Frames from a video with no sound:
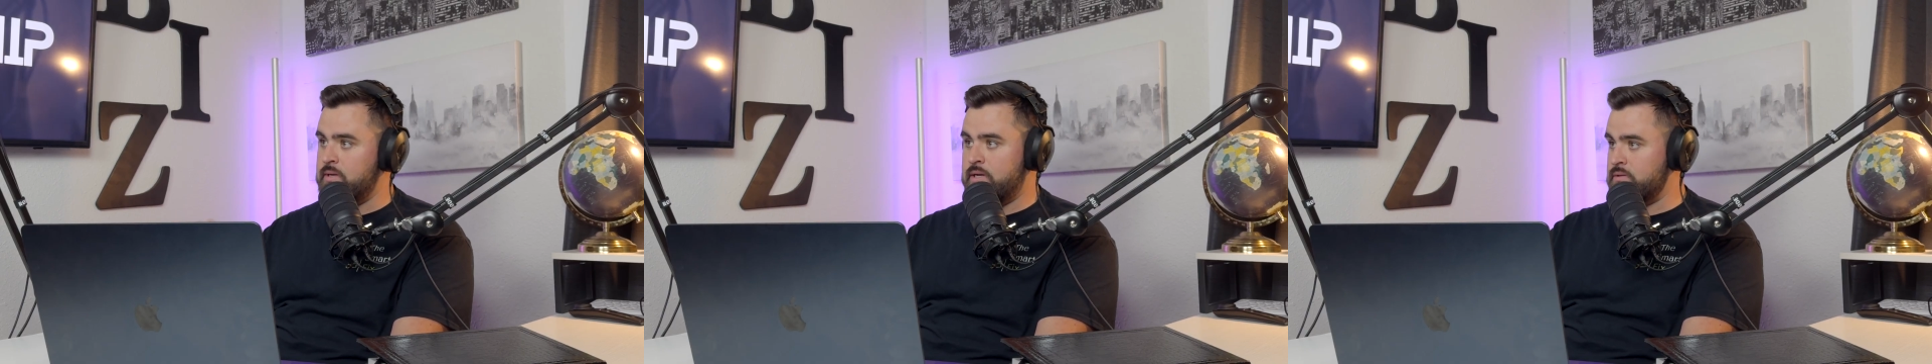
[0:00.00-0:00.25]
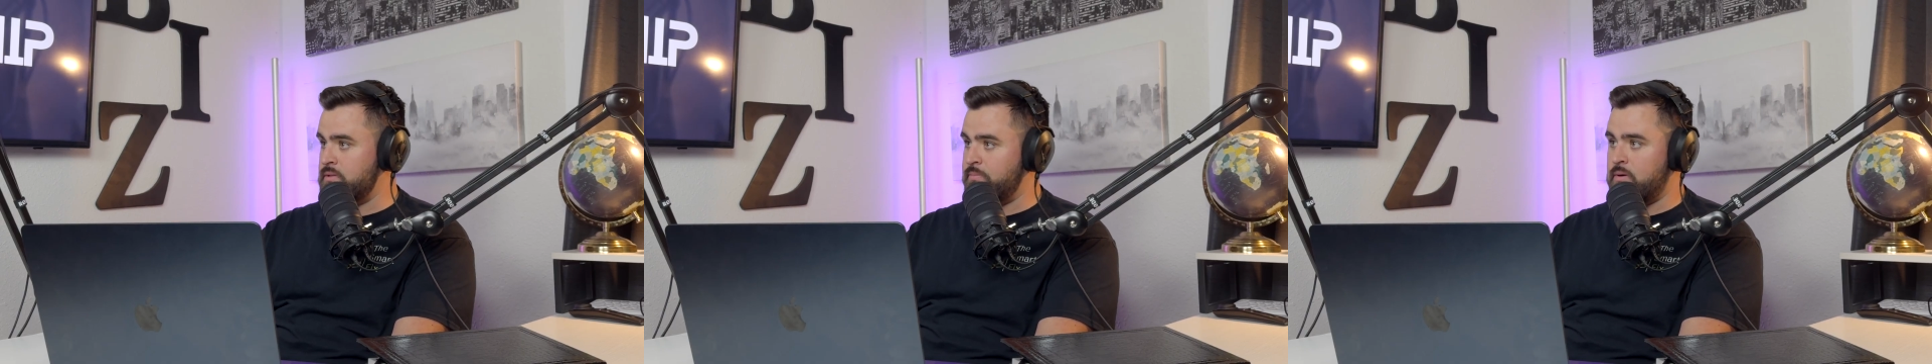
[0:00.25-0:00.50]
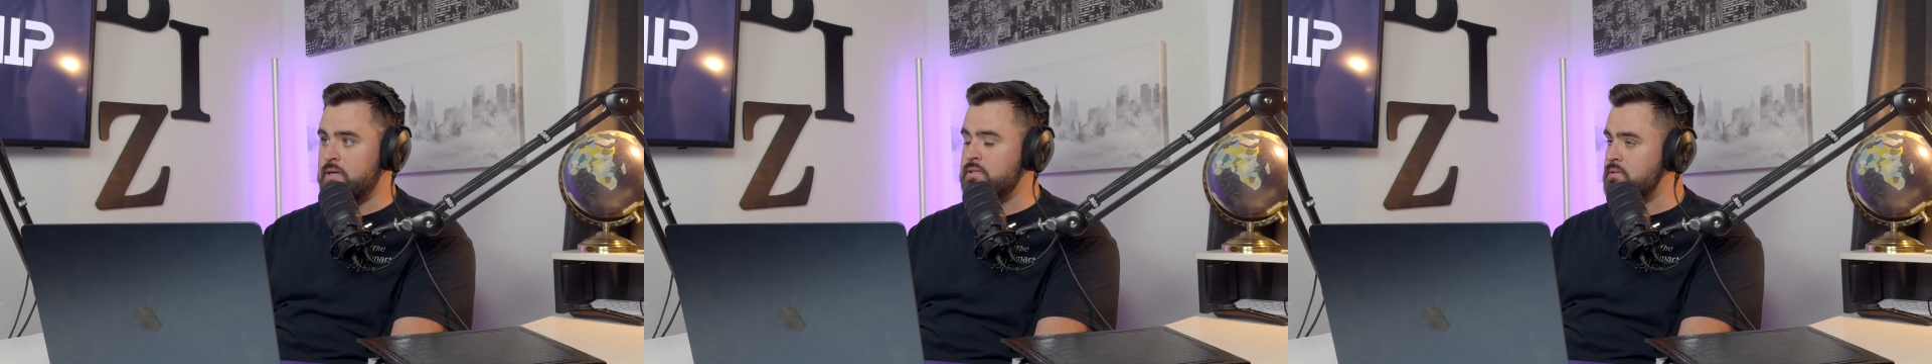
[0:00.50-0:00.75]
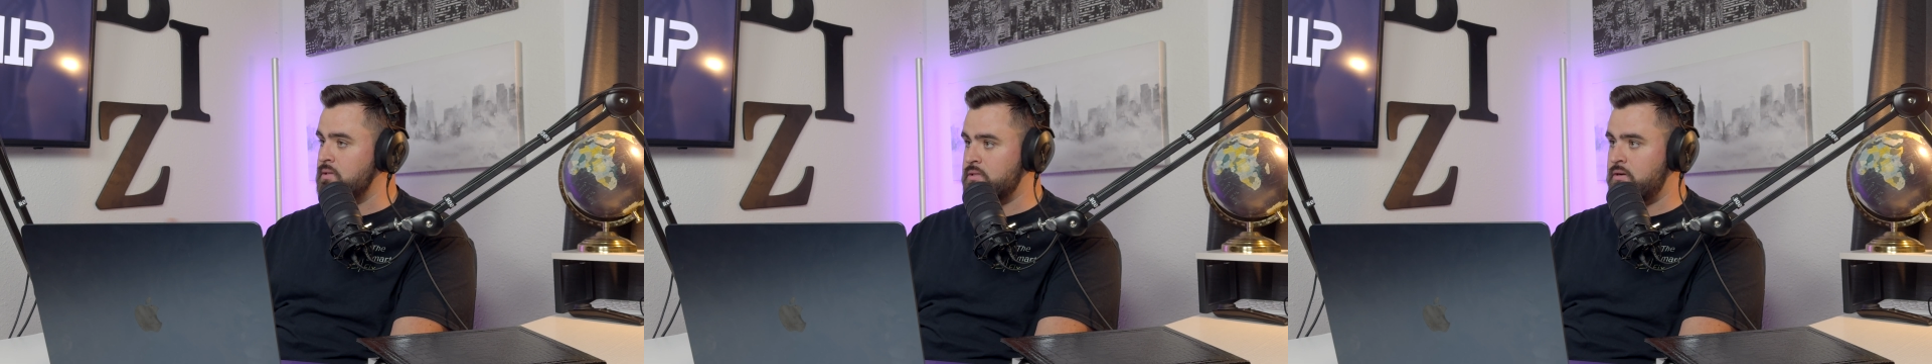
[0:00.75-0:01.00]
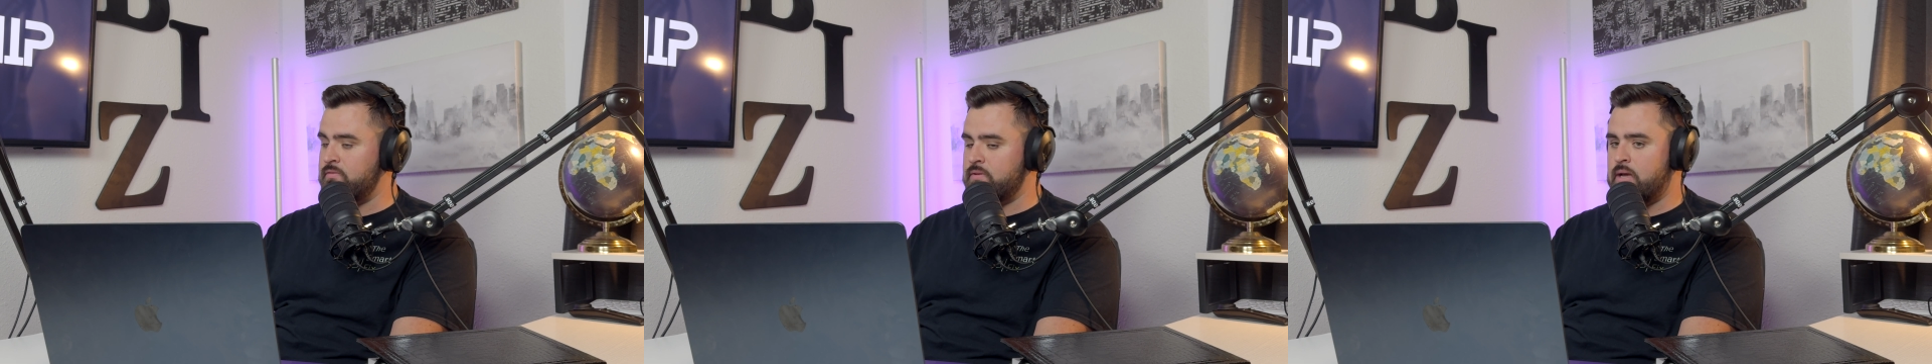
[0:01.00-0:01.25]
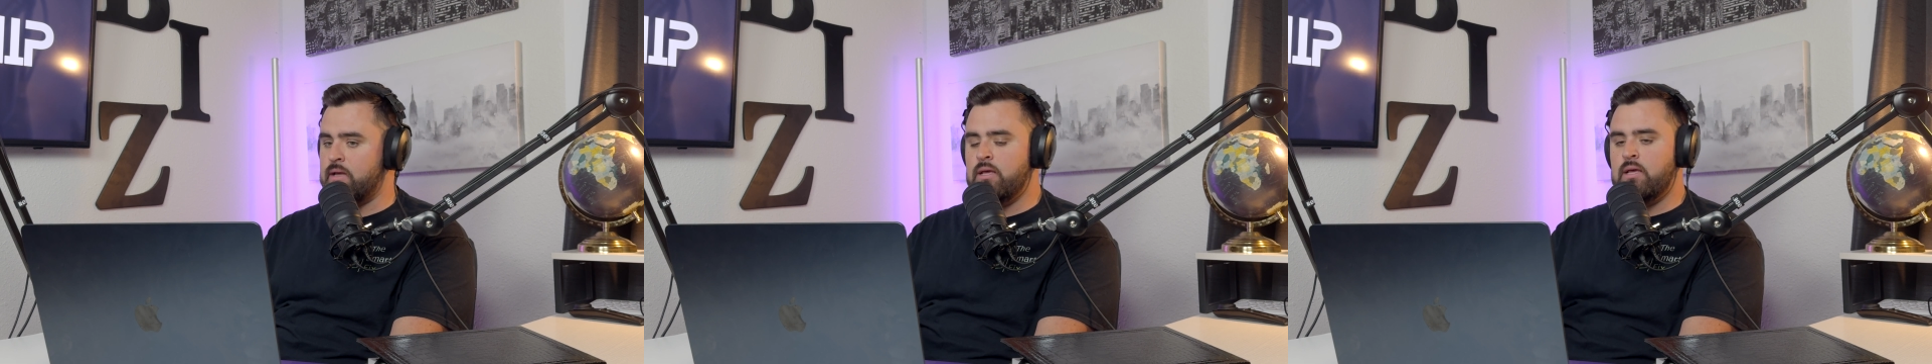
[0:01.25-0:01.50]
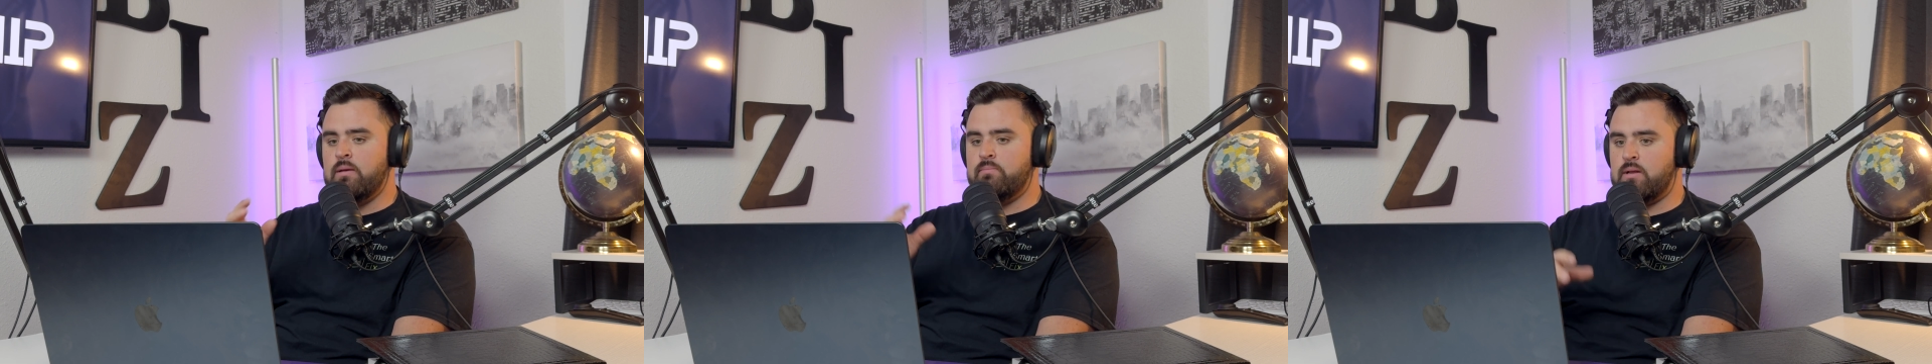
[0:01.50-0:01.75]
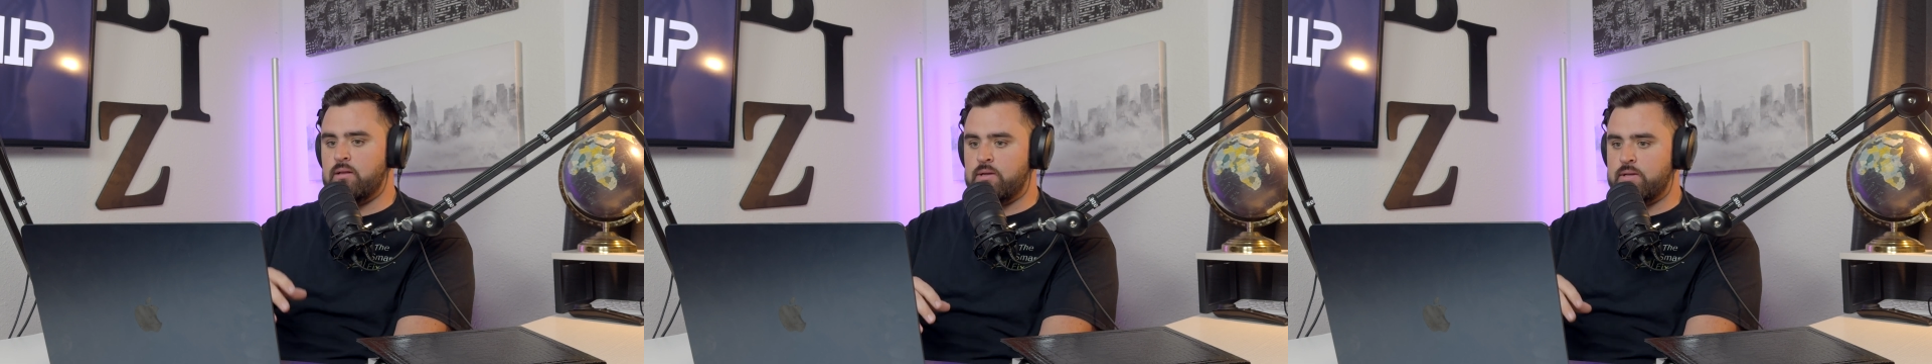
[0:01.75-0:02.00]
Here's the price. Let's go for that.
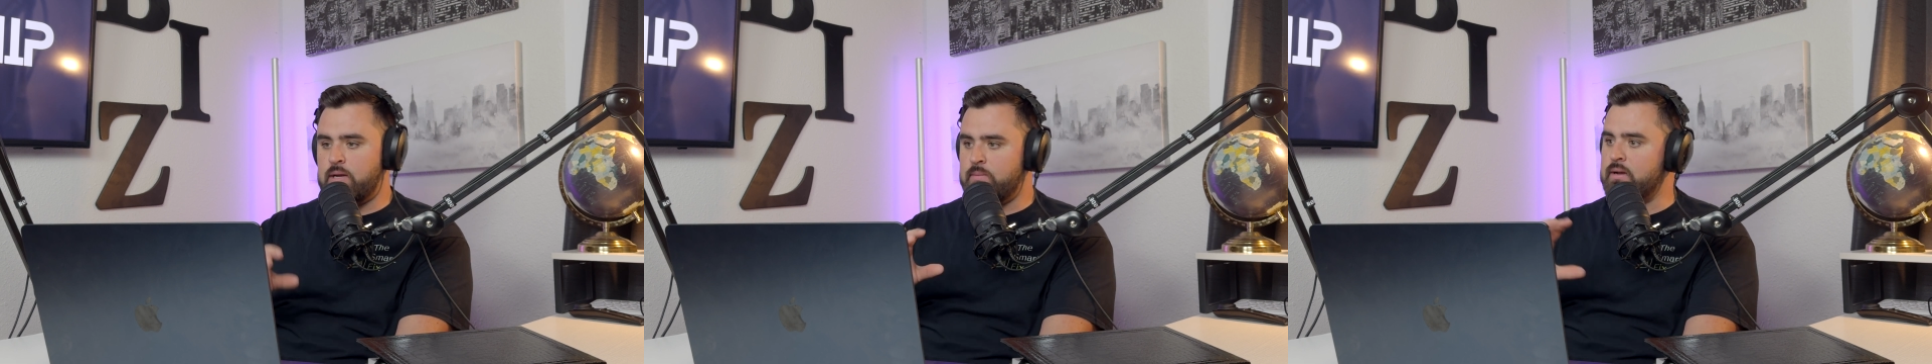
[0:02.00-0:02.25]
Middle income,